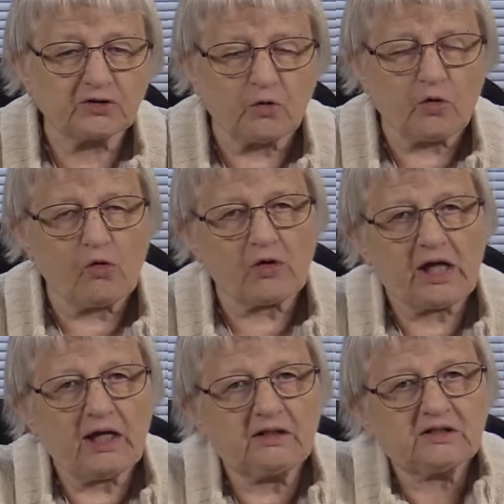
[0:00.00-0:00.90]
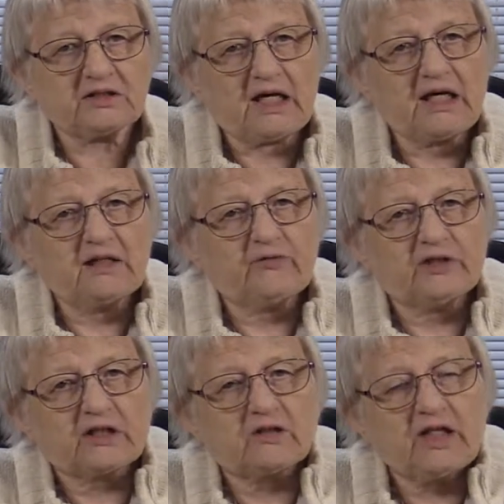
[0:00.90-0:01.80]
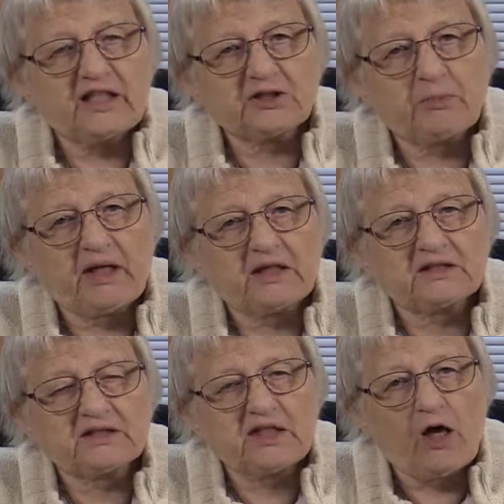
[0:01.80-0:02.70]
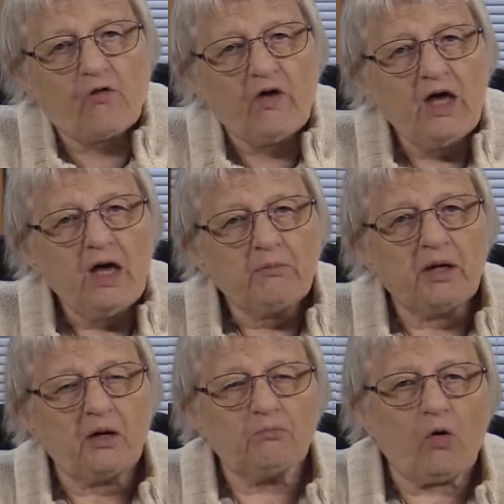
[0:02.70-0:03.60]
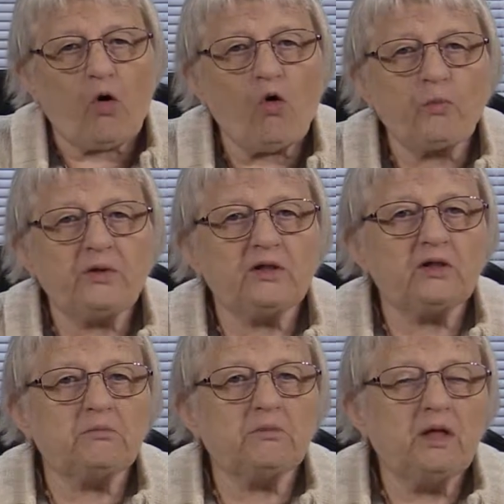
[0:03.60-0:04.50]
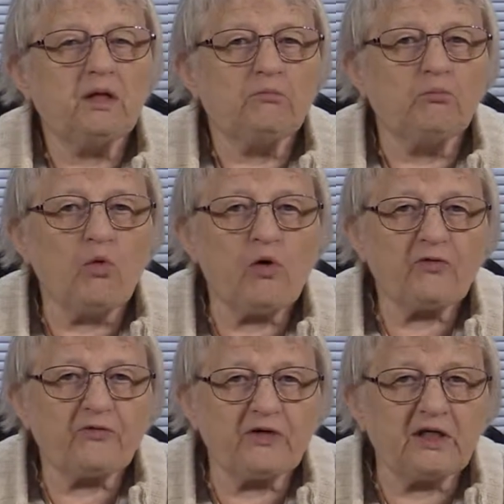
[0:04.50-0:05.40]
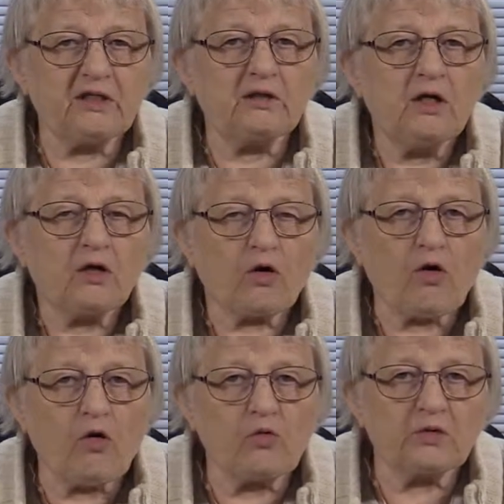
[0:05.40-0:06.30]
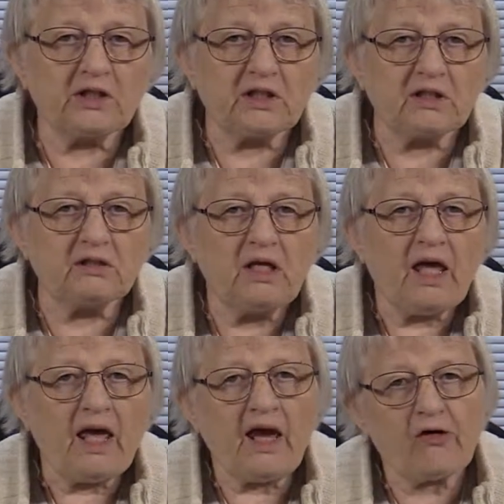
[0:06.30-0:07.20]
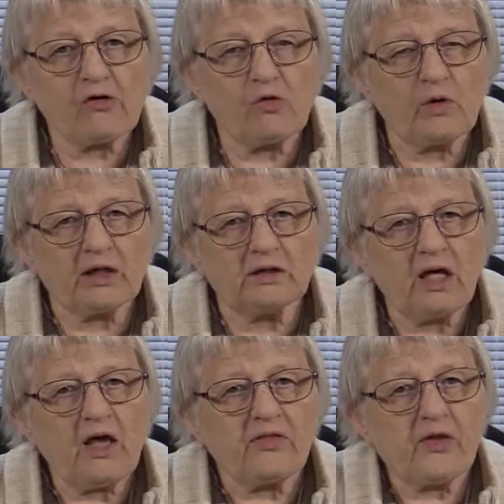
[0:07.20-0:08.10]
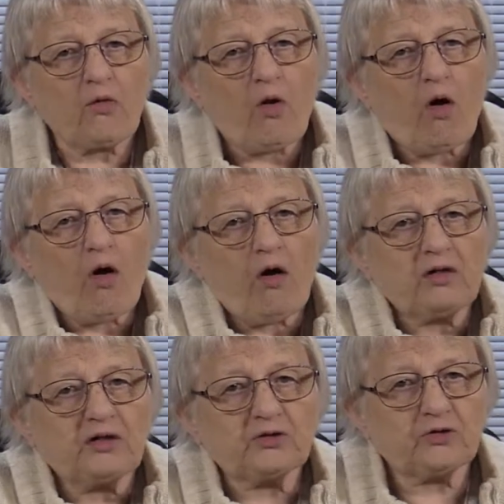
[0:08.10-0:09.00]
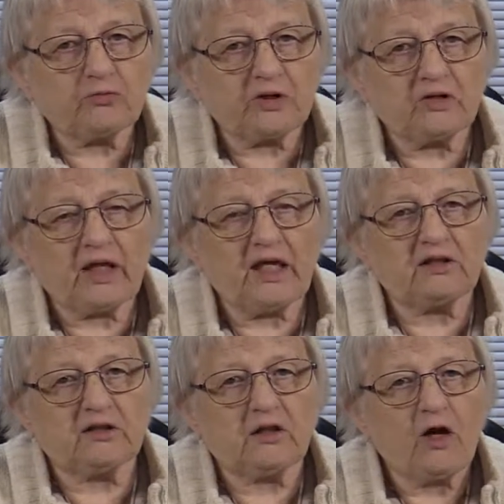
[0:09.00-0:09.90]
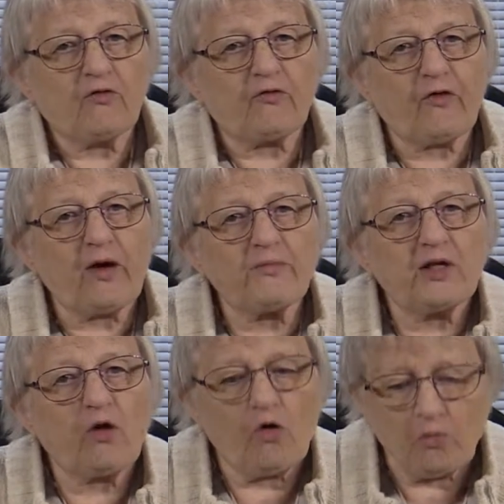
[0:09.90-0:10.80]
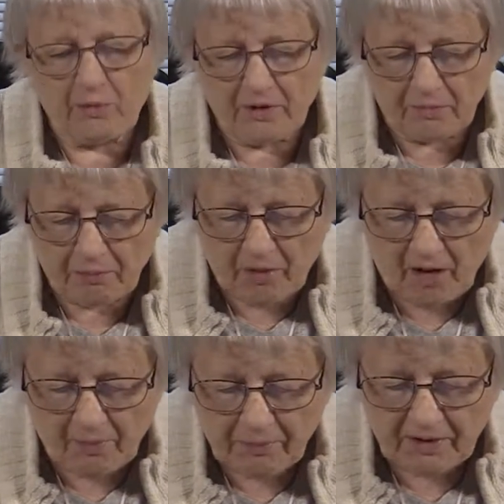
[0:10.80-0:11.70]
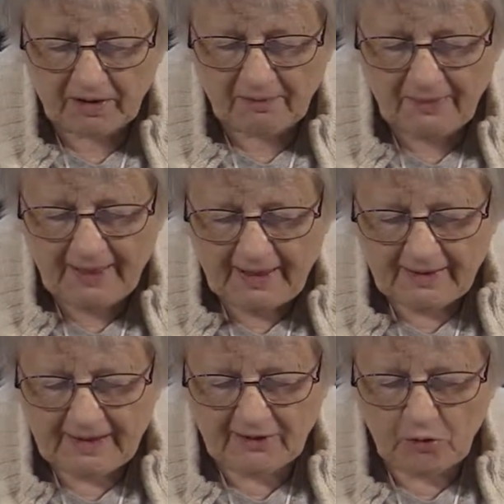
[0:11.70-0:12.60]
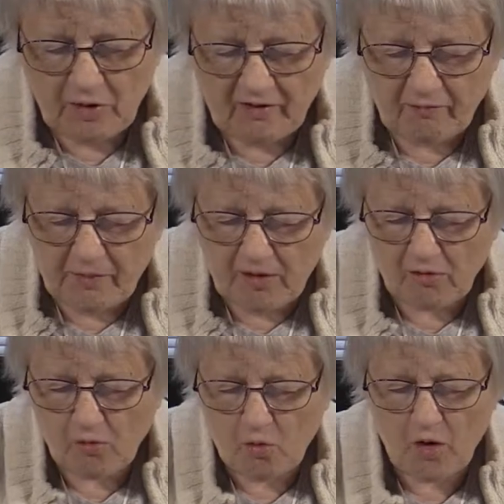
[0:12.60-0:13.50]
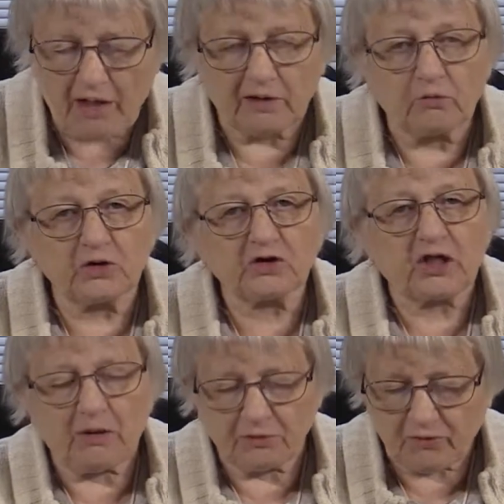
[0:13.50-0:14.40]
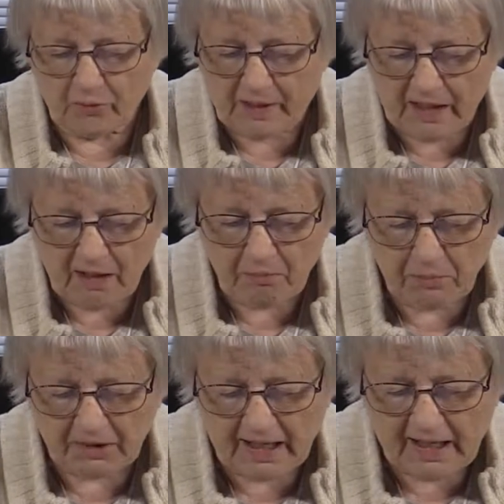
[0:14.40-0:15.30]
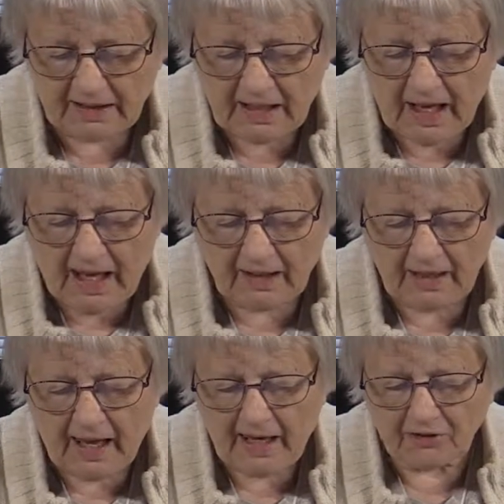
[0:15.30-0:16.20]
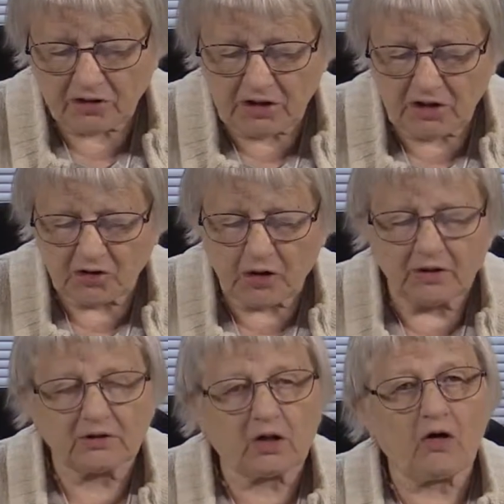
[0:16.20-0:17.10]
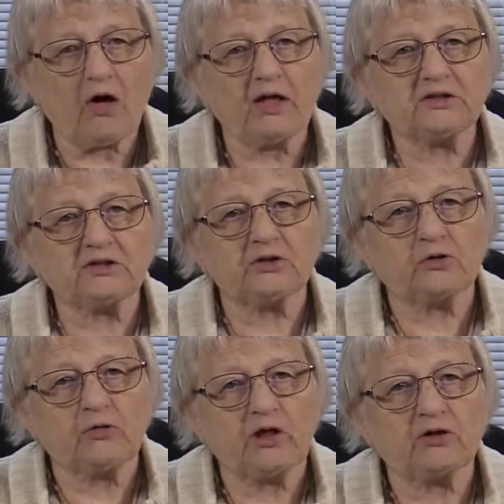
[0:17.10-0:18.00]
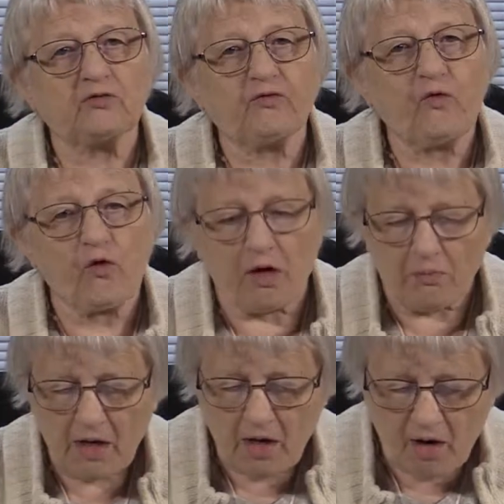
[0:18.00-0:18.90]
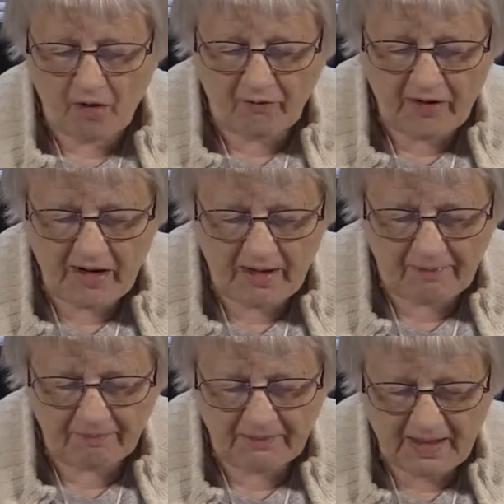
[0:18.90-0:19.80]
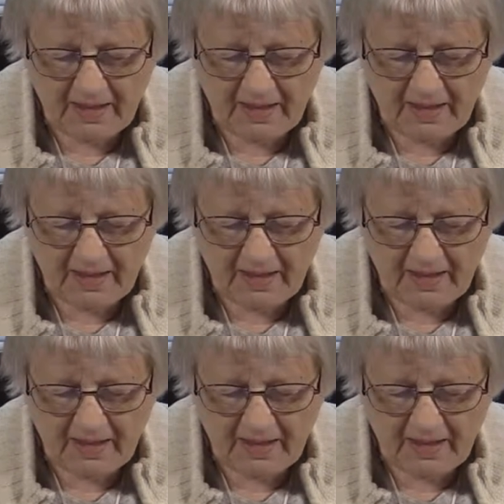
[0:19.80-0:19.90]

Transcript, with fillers: So cocaine is kind of in a class by itself, but opium, morphine, codeine, heroin, they're all interrelated from the opium poppy. Then you have marijuana, which comes from a hemp plant, and hashish is a concentrated form of hemp.